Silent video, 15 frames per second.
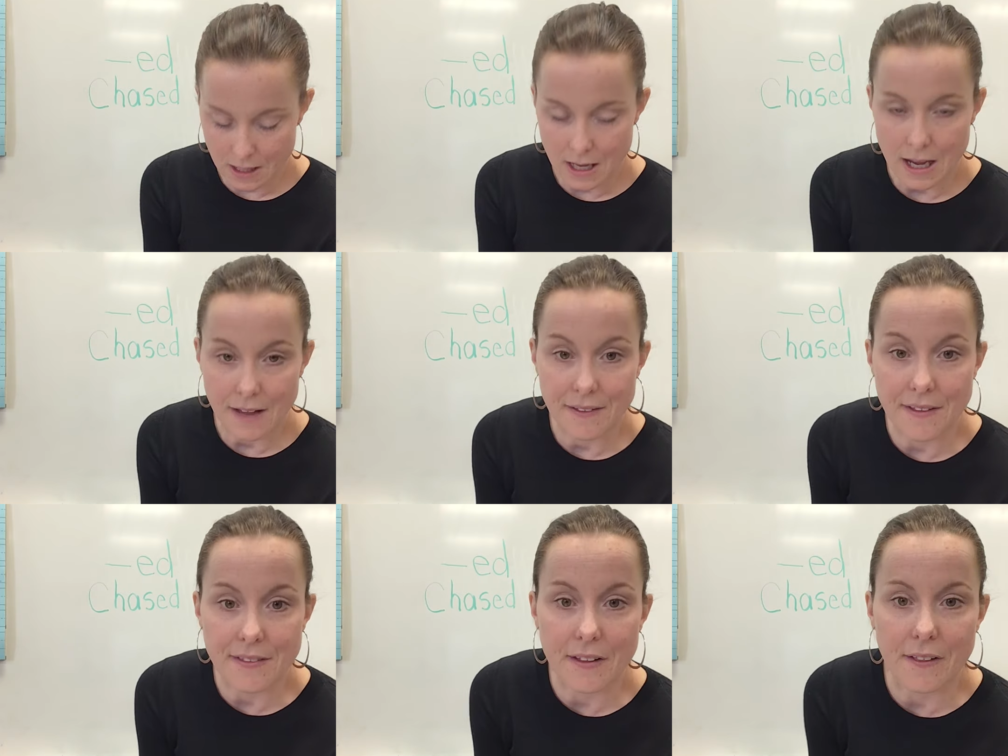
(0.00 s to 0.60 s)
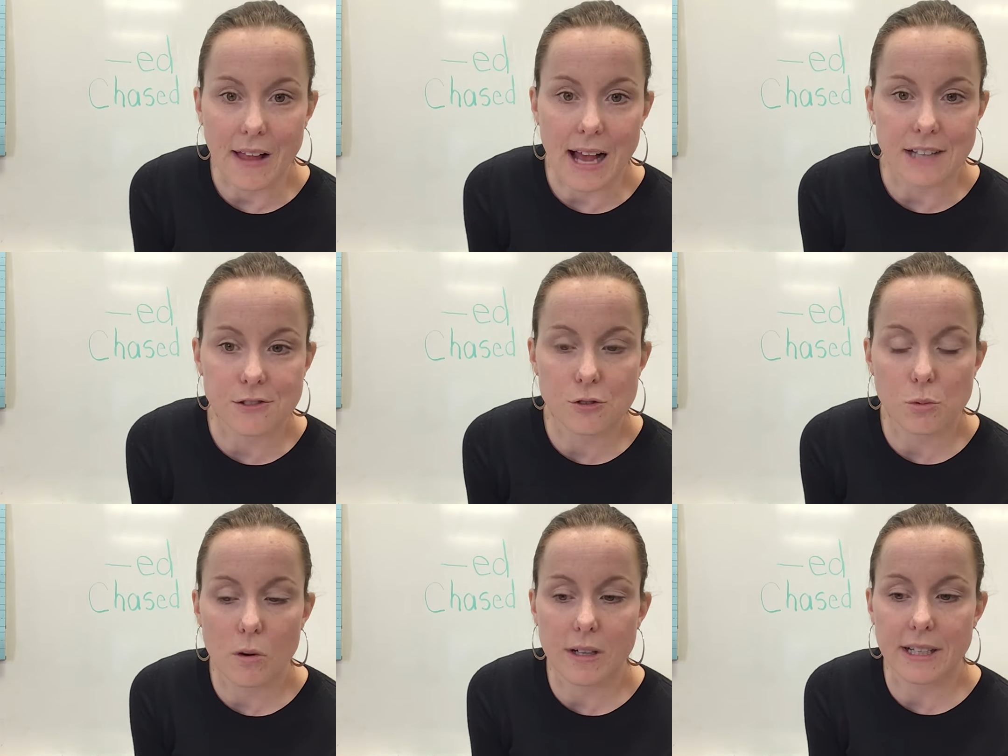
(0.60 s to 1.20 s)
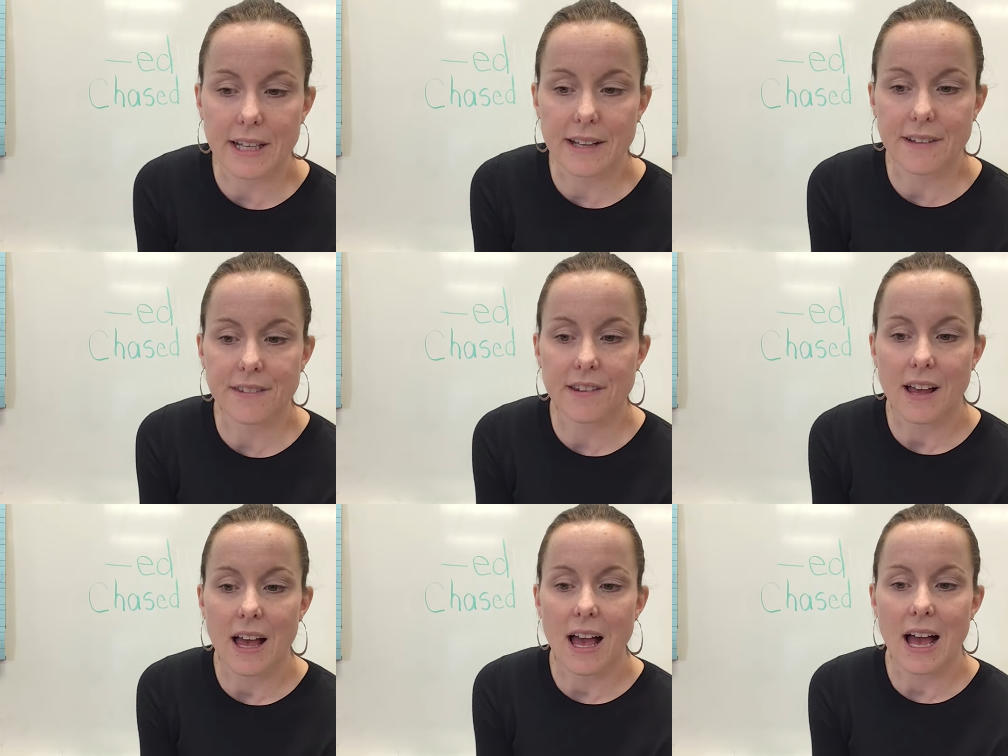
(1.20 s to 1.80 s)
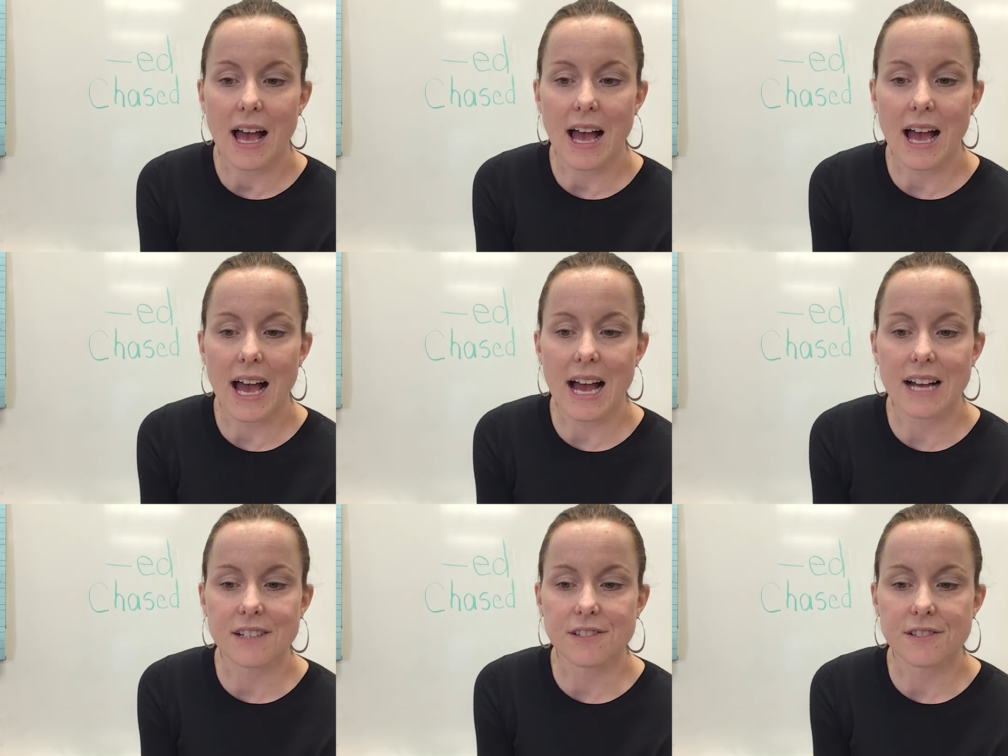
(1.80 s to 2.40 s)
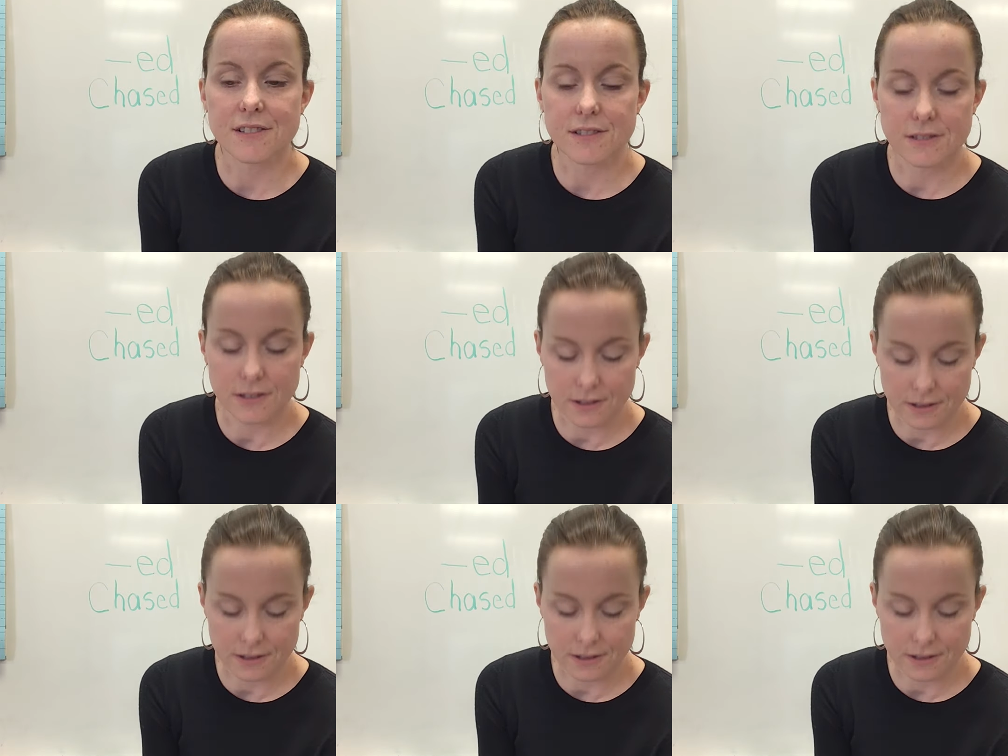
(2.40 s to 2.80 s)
And then the last one is asked.